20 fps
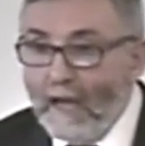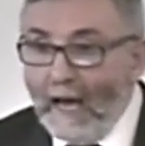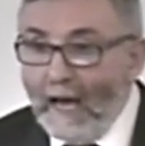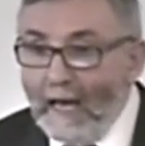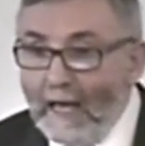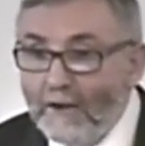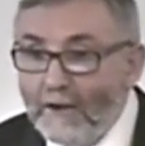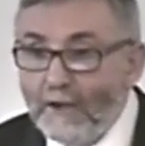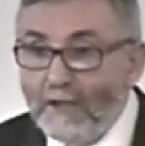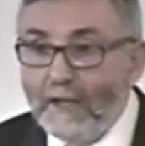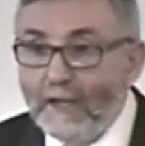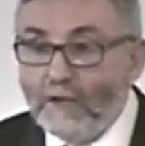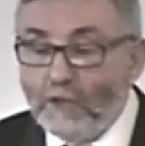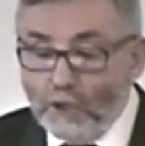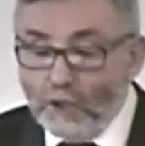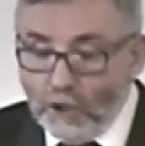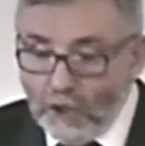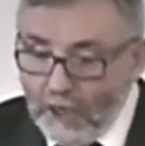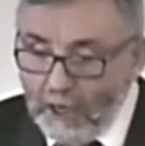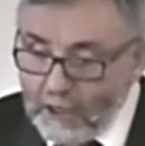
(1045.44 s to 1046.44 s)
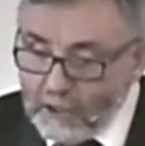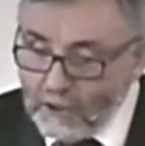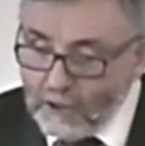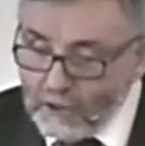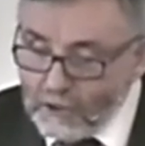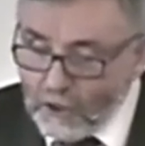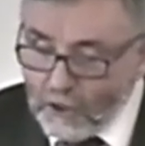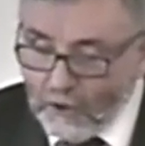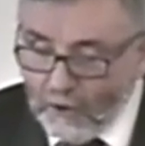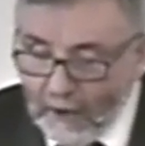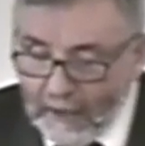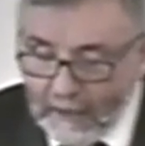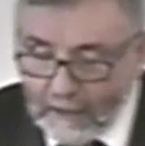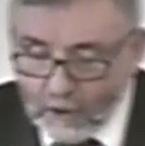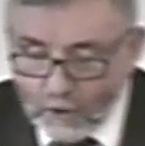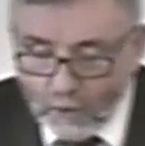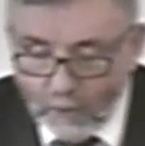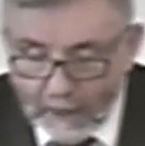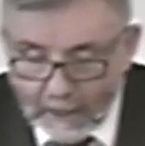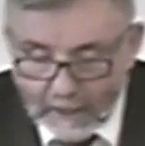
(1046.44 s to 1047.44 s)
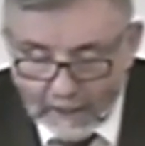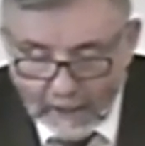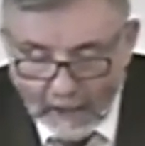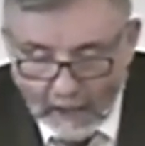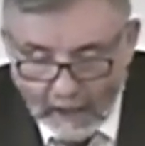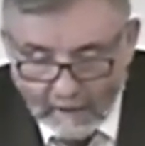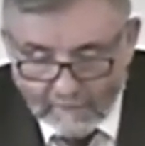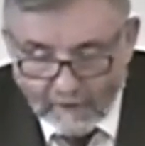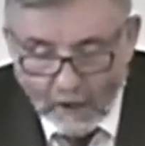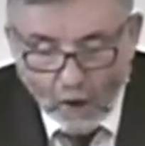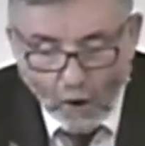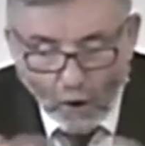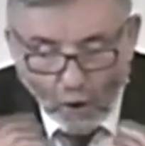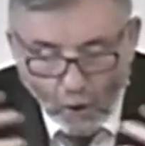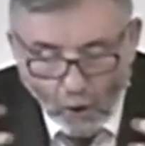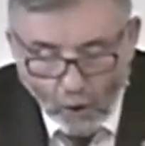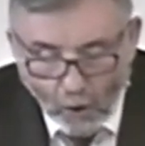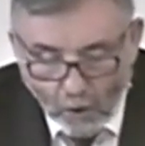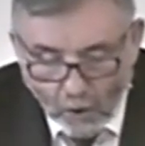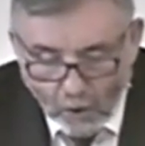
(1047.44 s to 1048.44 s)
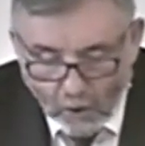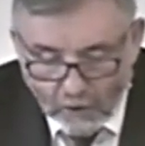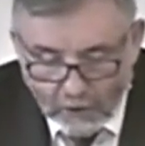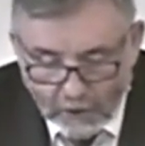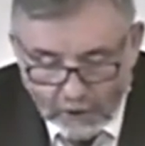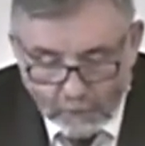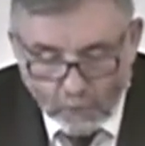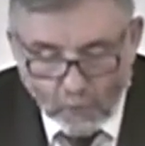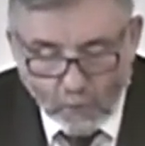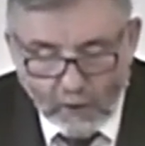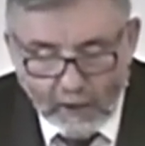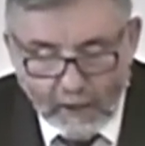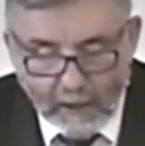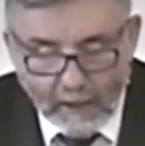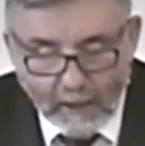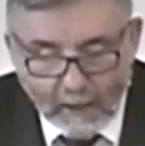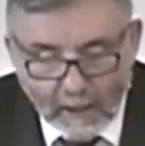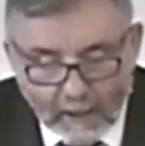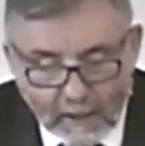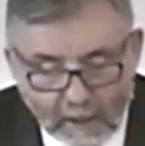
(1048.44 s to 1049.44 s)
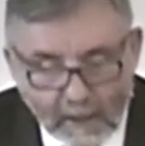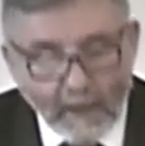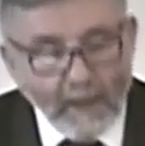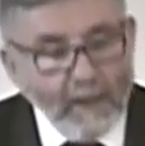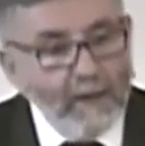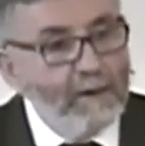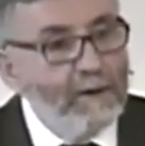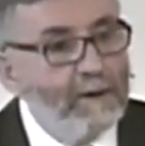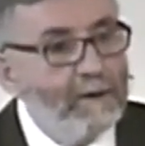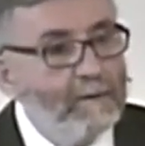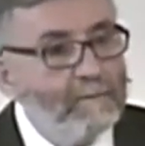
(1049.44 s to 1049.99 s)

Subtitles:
And in Jesus Christ, we can have all that we need.